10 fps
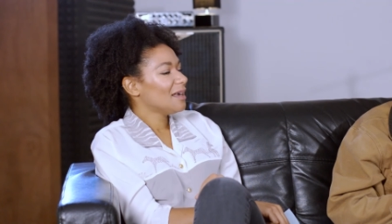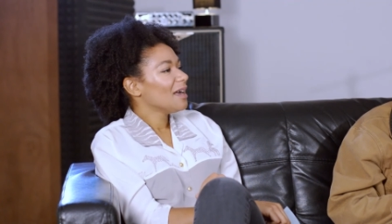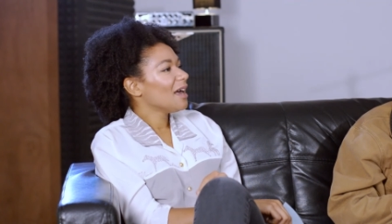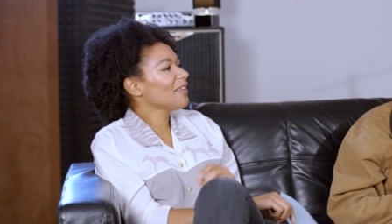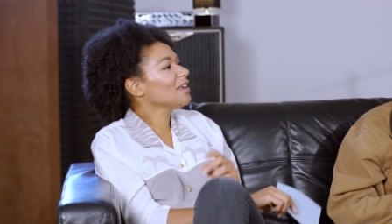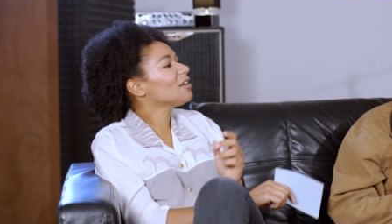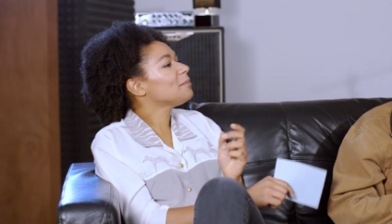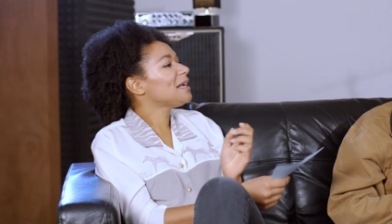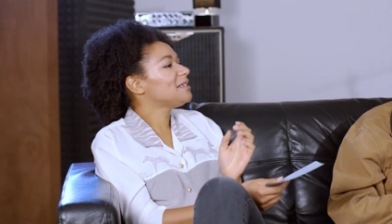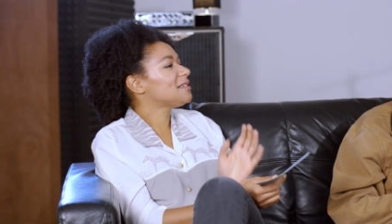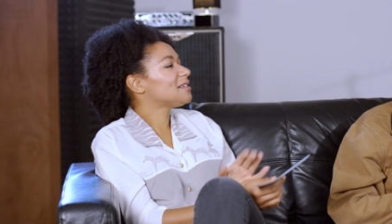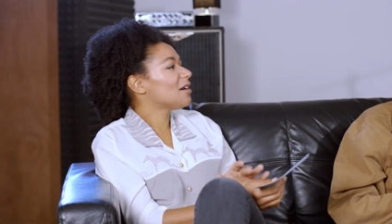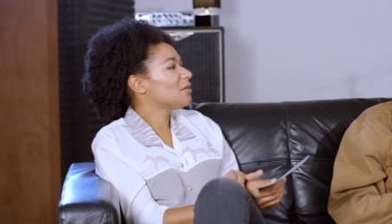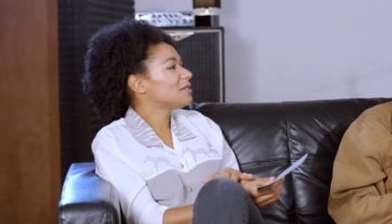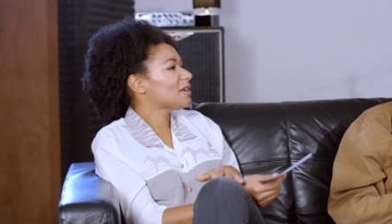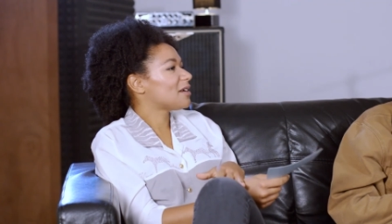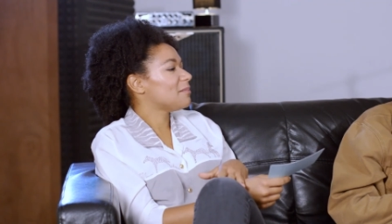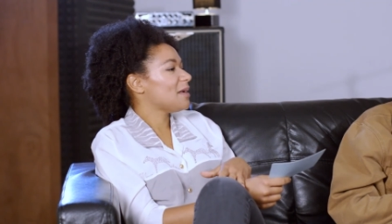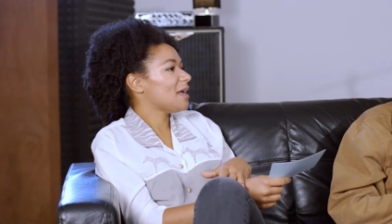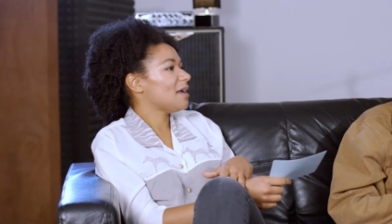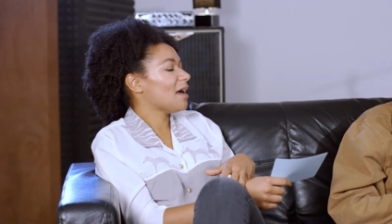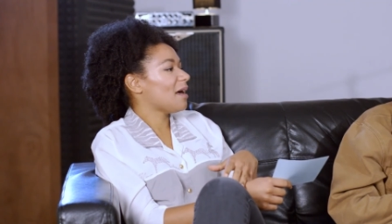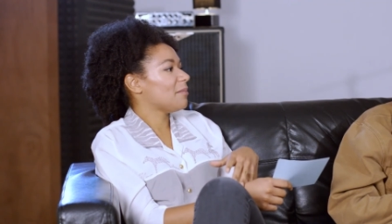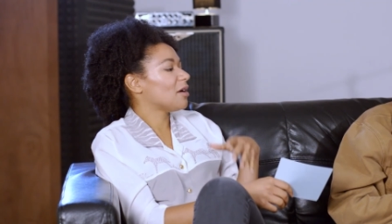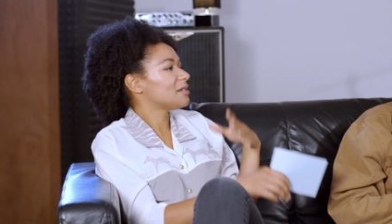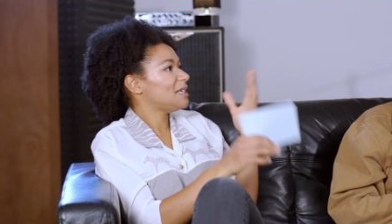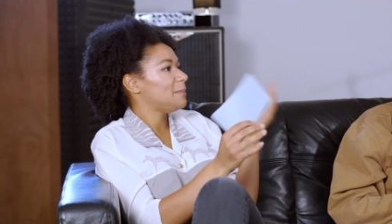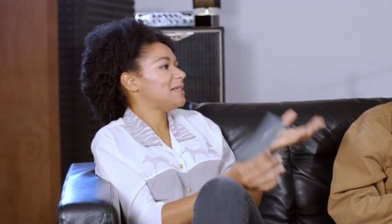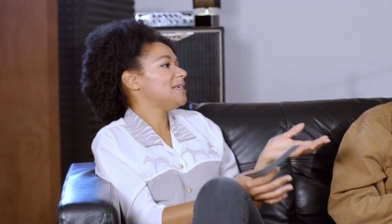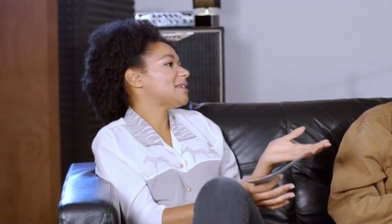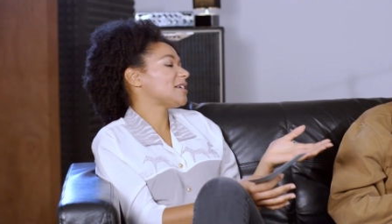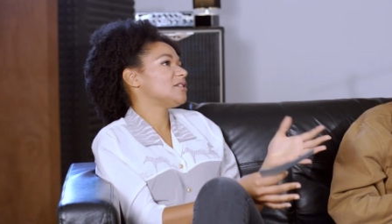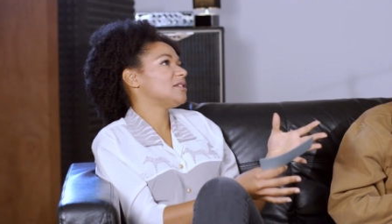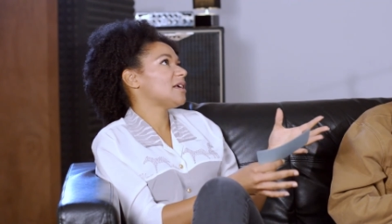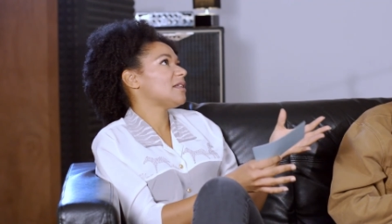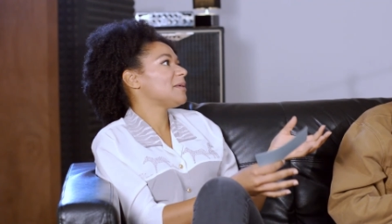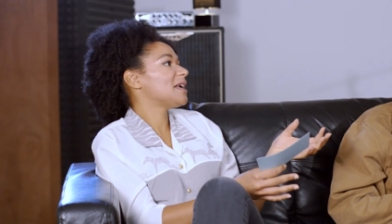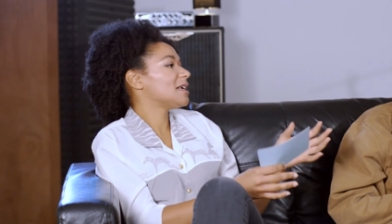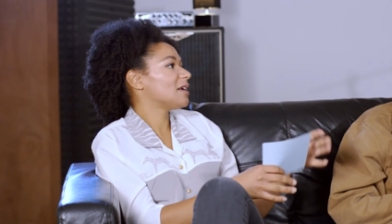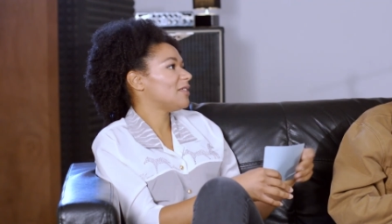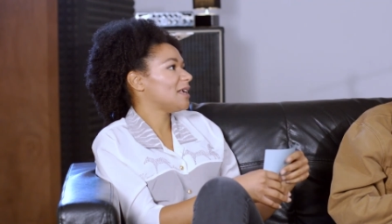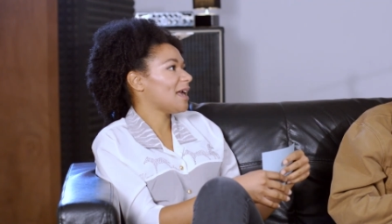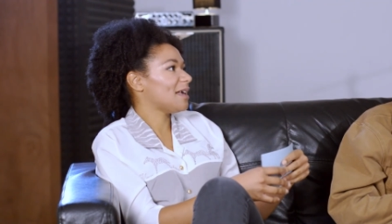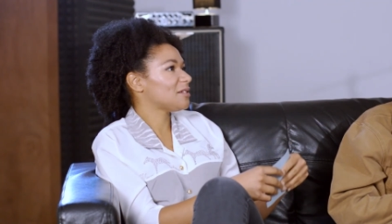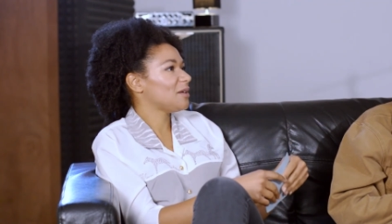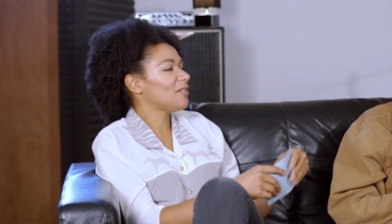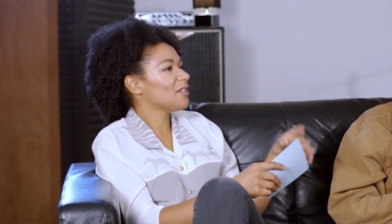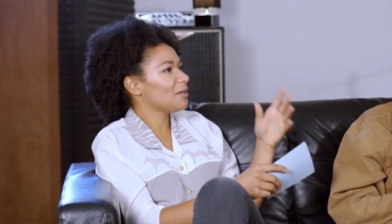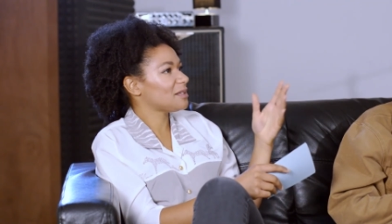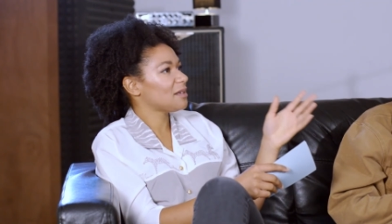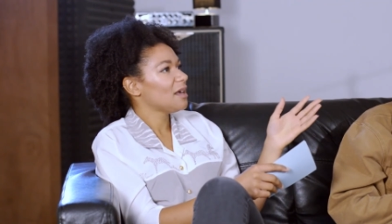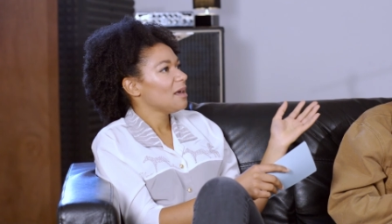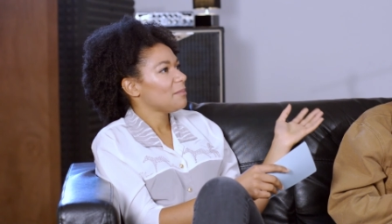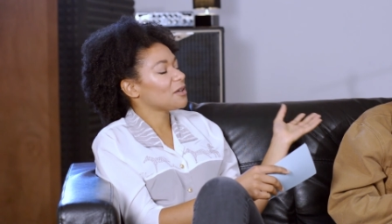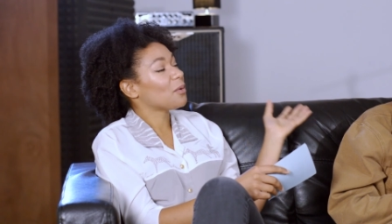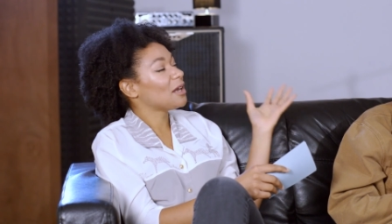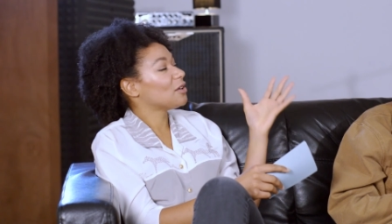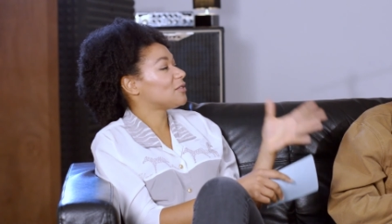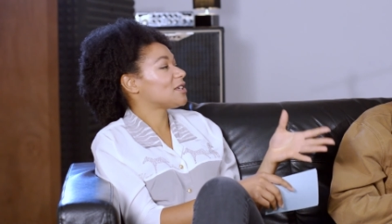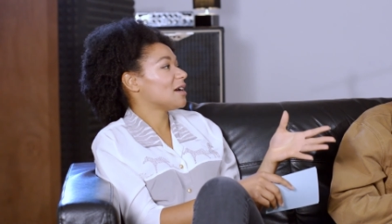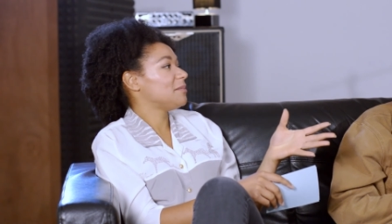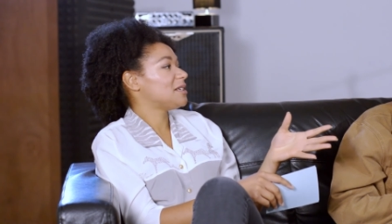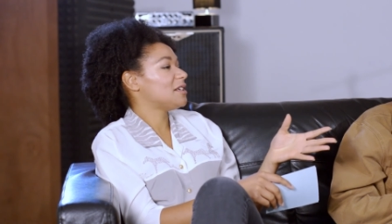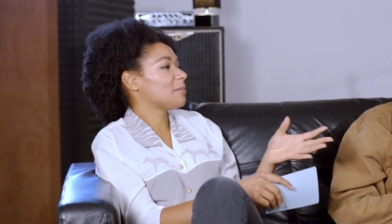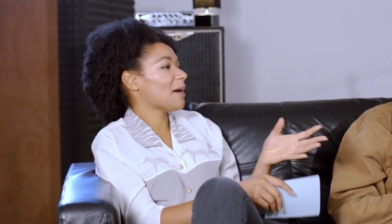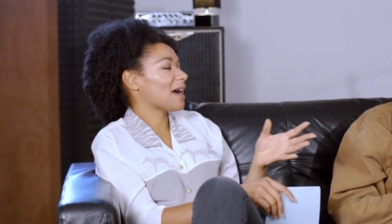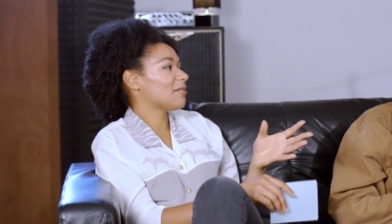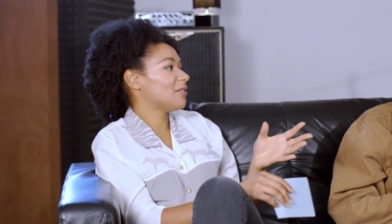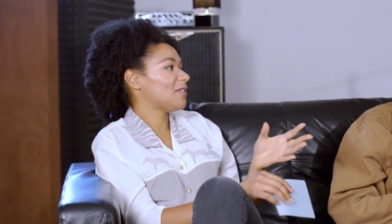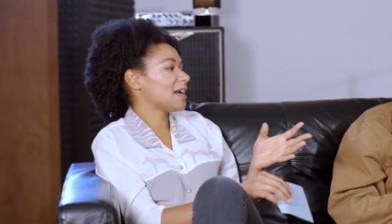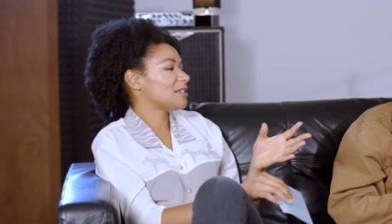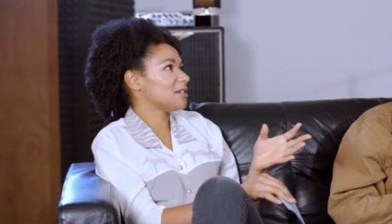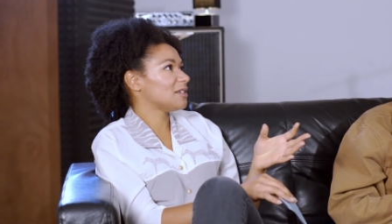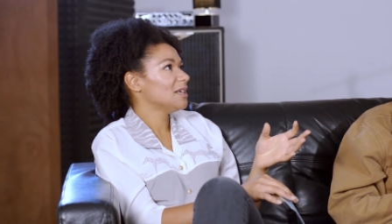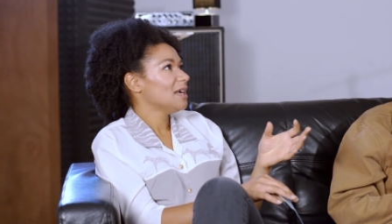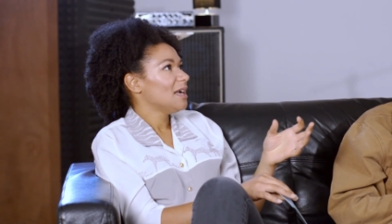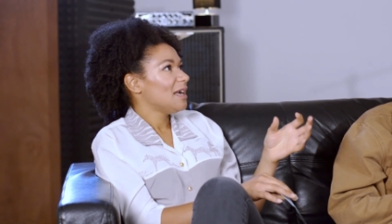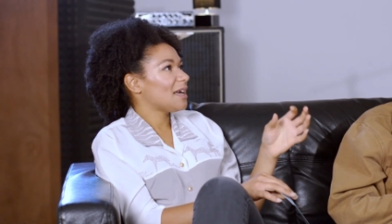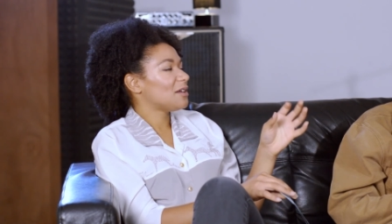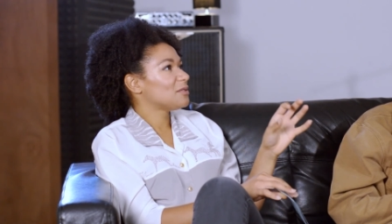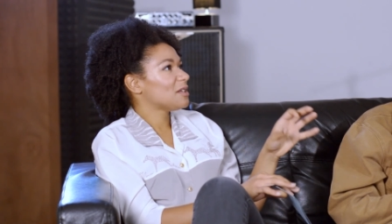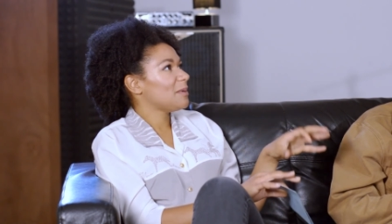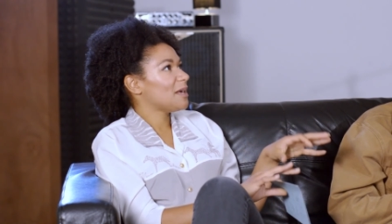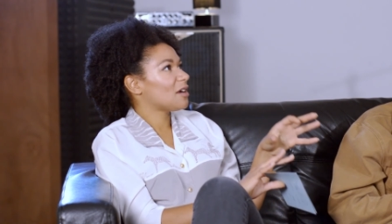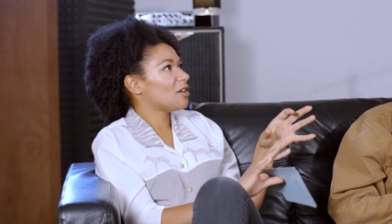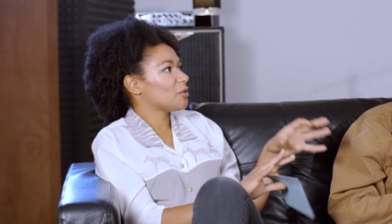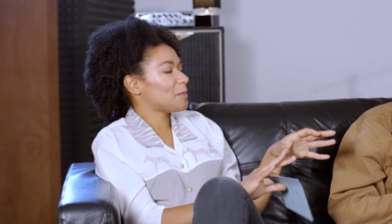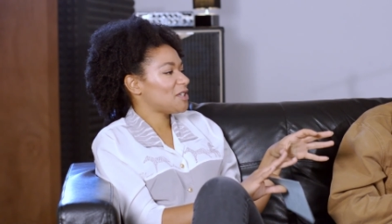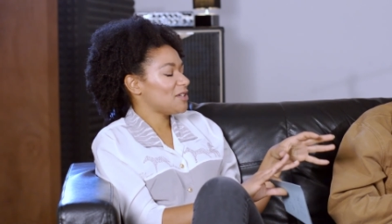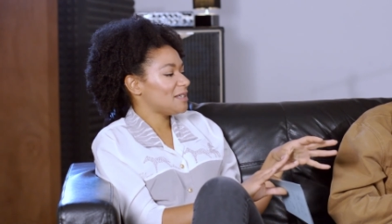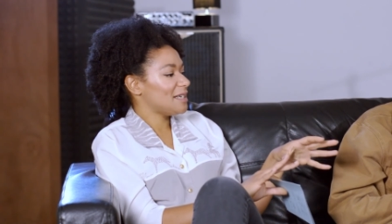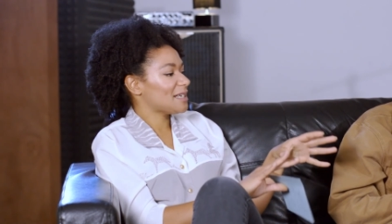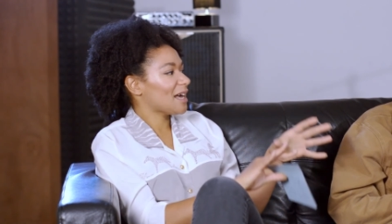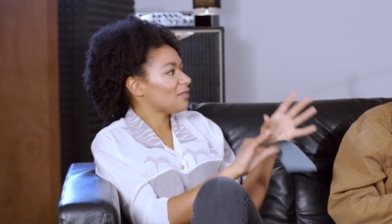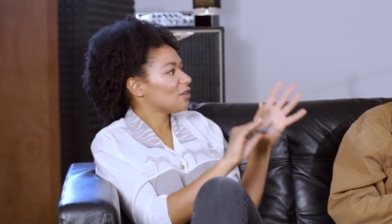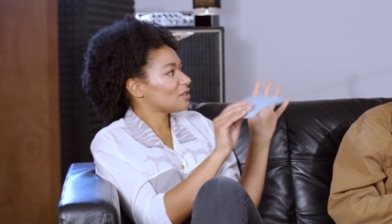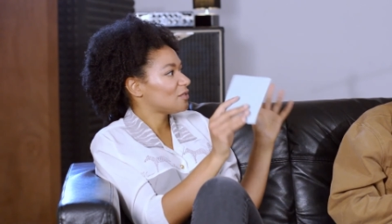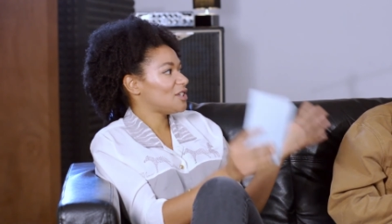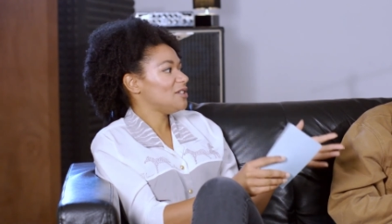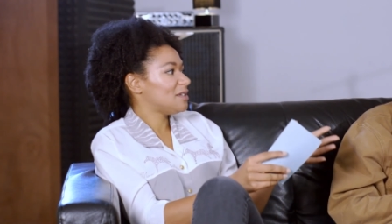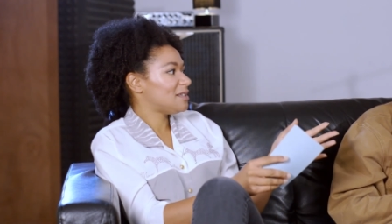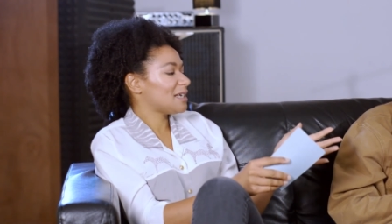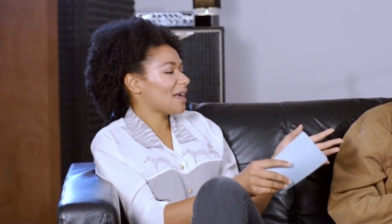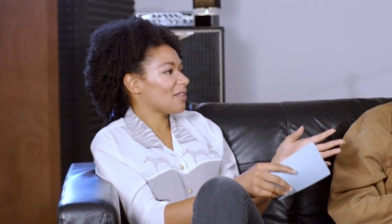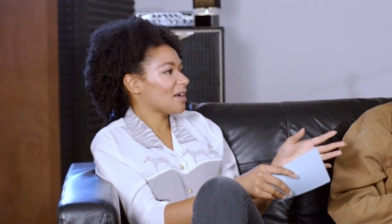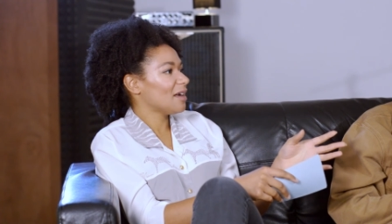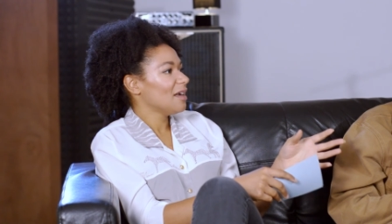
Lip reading: I think a good place to start also can be our CPD sessions at the beginning of the year. So even though it's been quite a lot of time to look back and reflect on, it can also be a good opportunity to have lots of tutors together